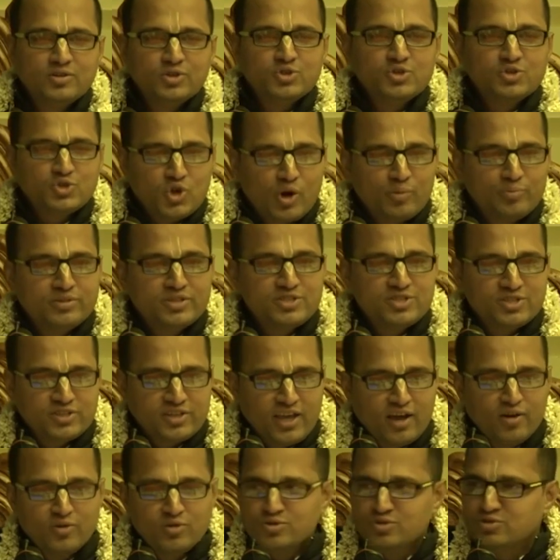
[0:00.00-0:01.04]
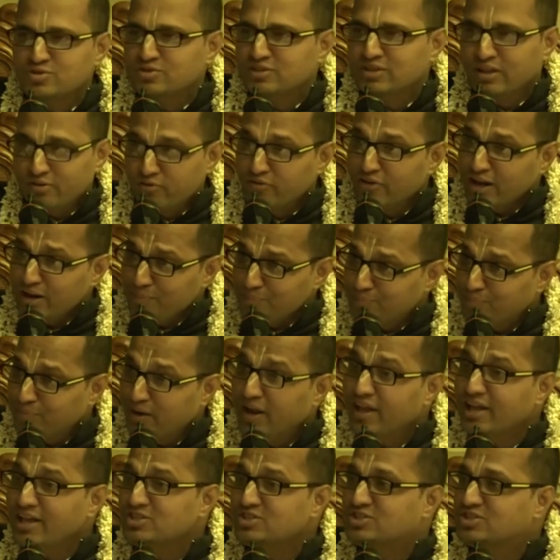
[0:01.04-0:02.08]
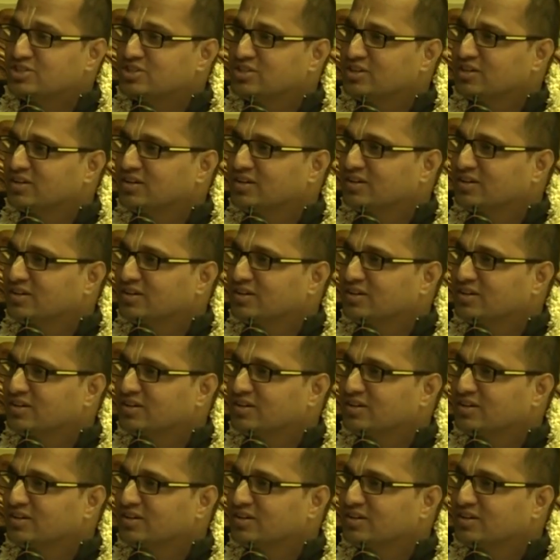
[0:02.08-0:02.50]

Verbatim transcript: to stop this chaos. They were very pleased.